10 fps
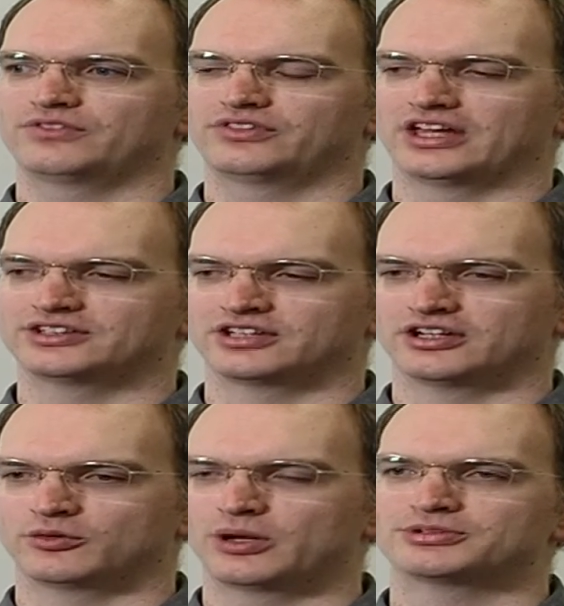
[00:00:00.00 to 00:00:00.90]
There's
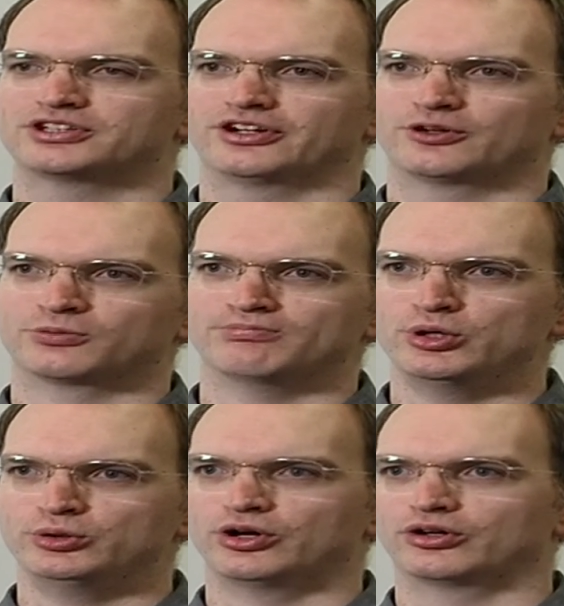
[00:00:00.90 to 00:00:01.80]
a website called
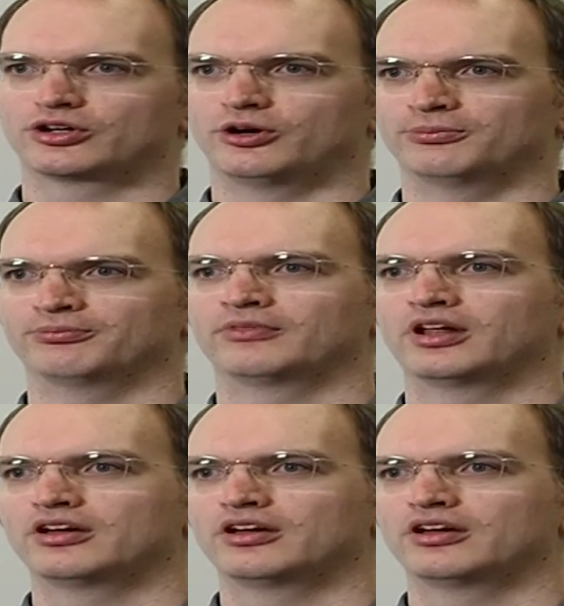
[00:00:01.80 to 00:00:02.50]
moo.com